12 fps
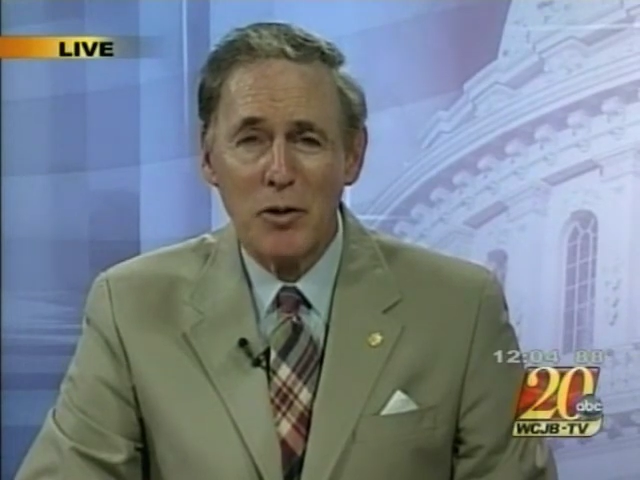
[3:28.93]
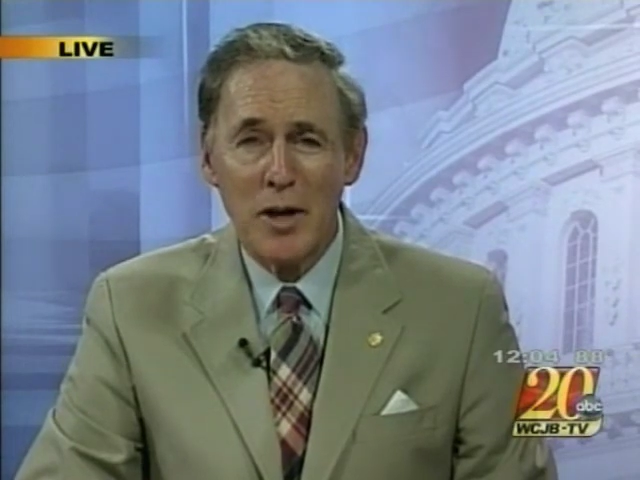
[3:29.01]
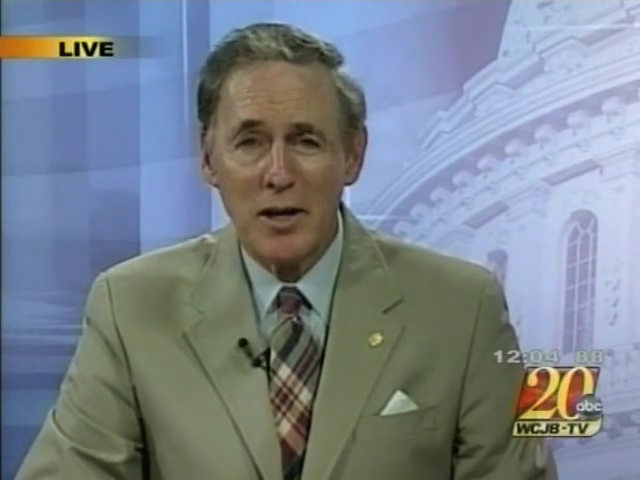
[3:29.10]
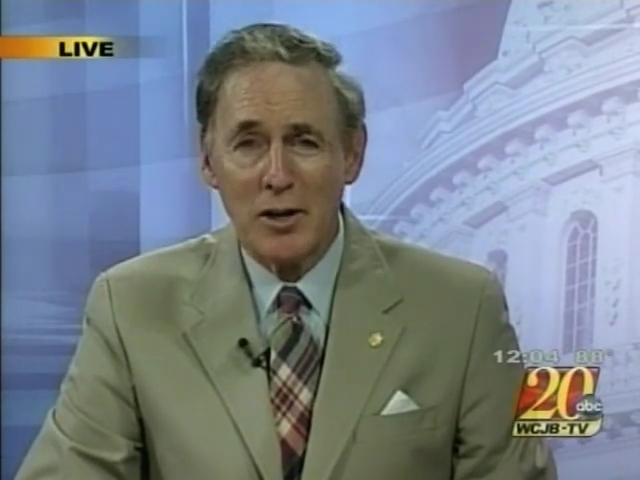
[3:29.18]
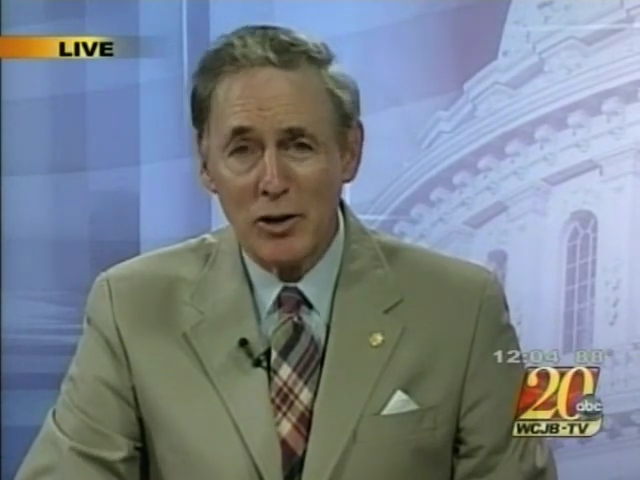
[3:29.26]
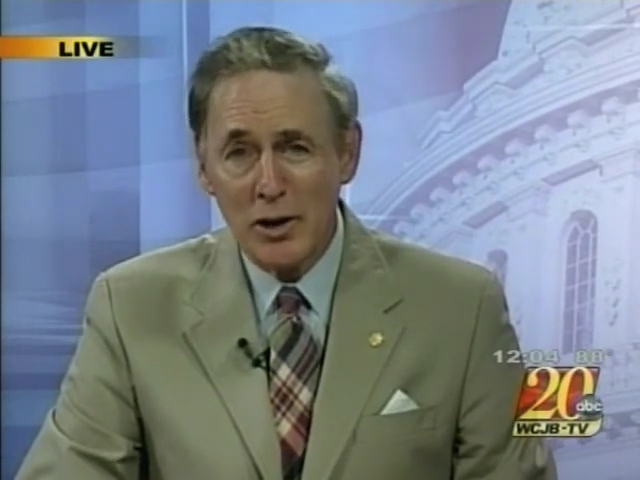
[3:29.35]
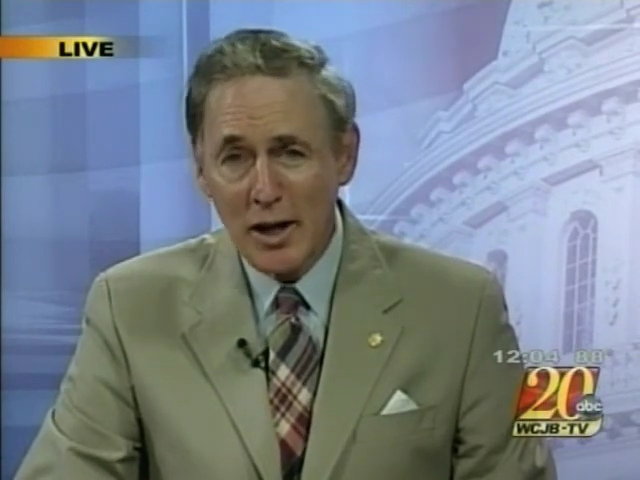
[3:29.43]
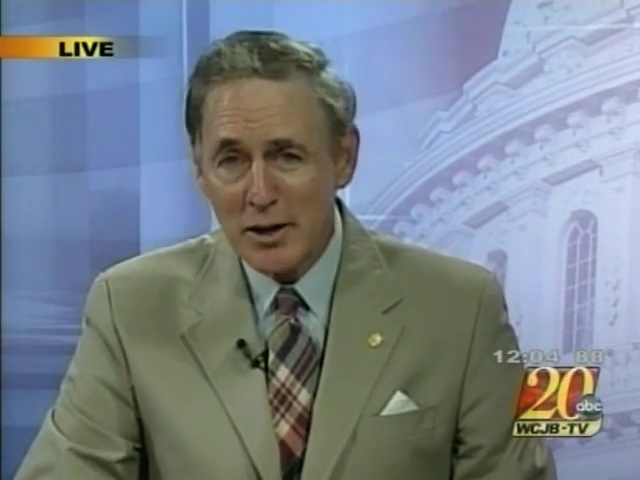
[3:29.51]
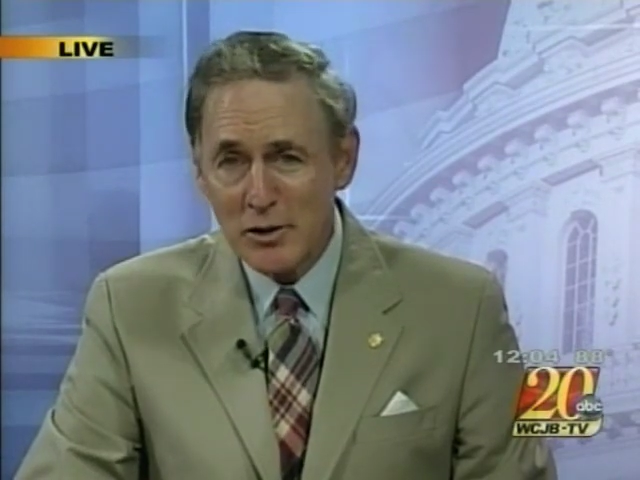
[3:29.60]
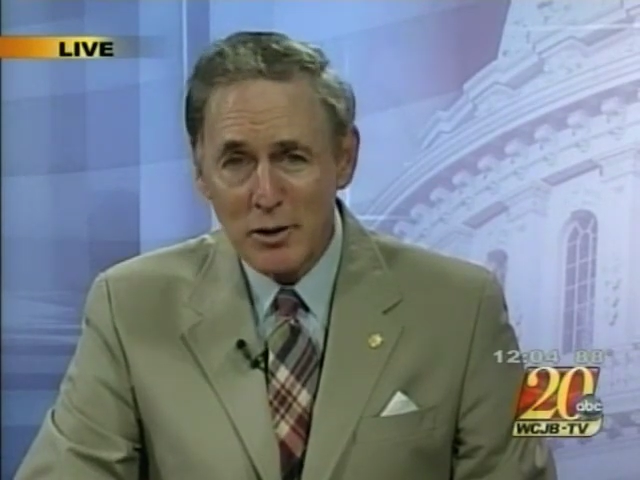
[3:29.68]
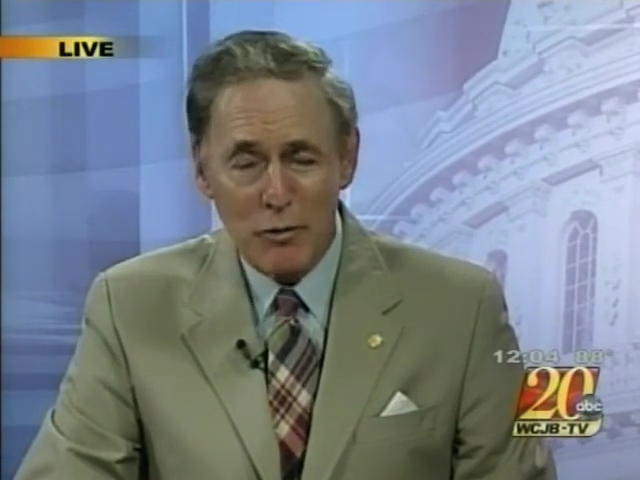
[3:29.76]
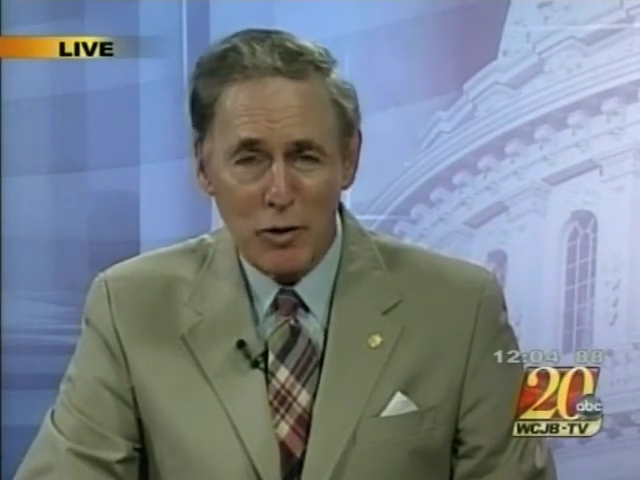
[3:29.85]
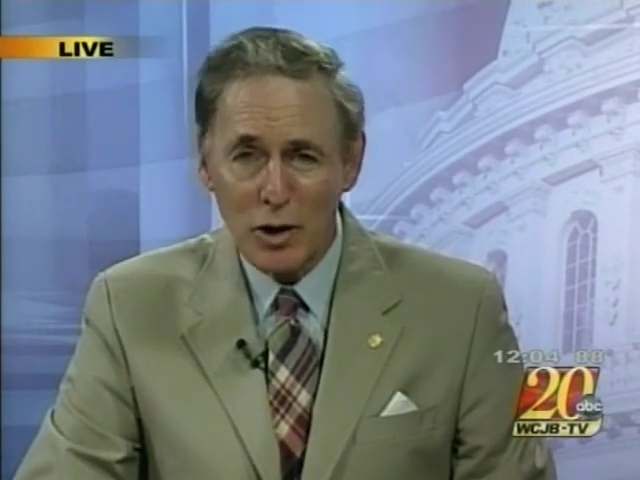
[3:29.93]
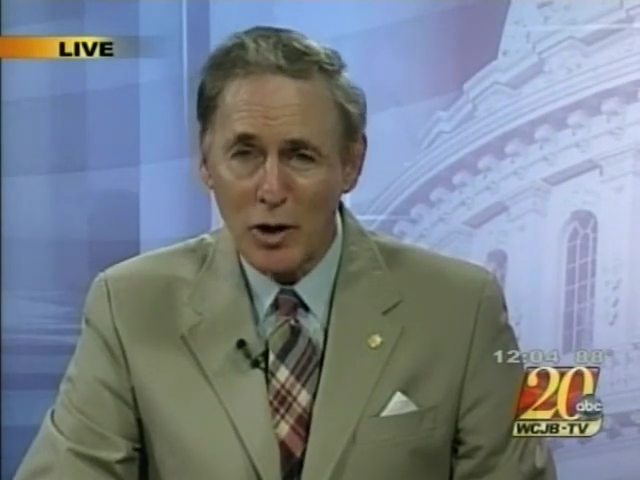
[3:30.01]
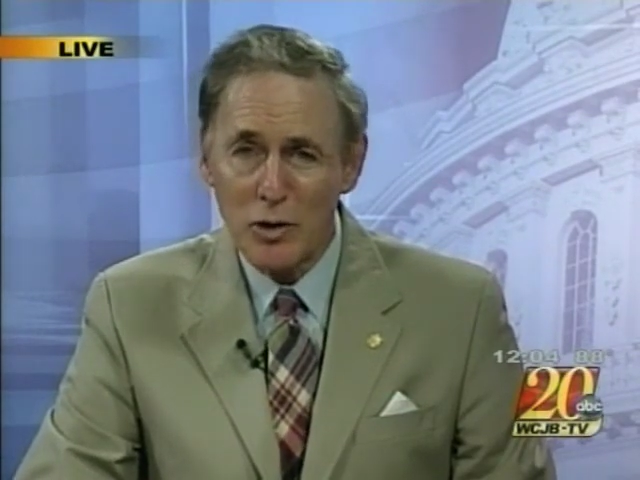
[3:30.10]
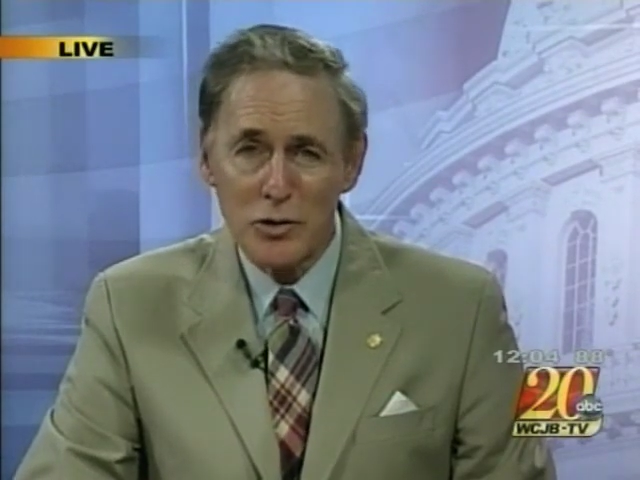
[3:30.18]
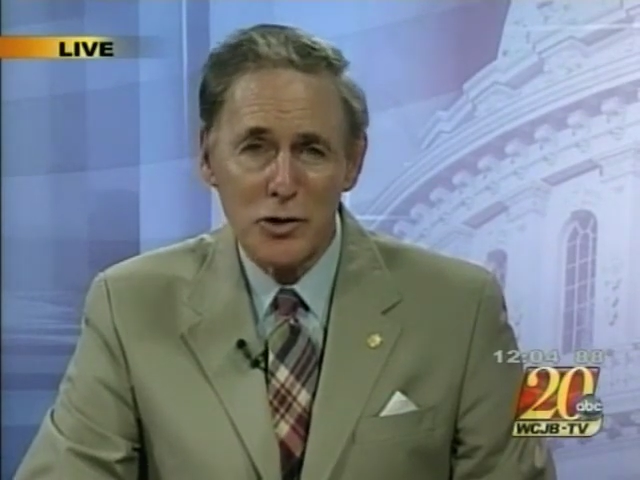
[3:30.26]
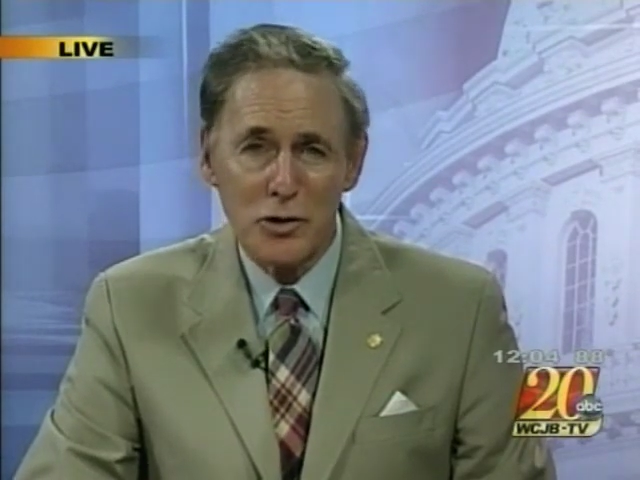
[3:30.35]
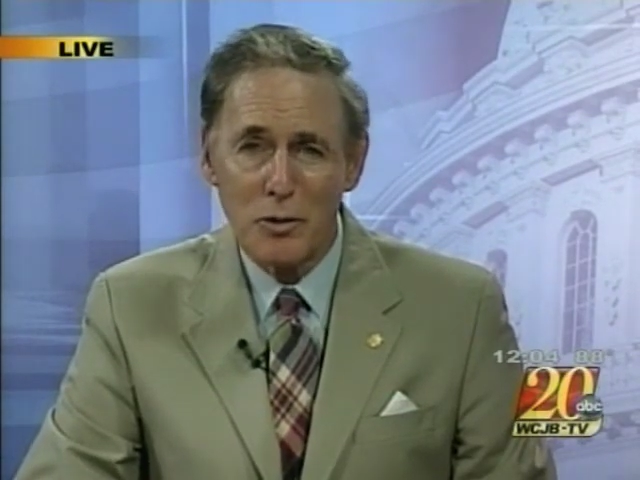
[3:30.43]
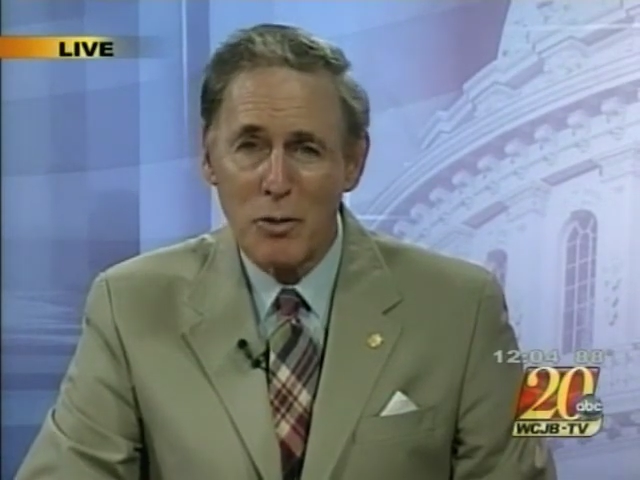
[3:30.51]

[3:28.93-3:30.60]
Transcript: that look like they're in foreclosure or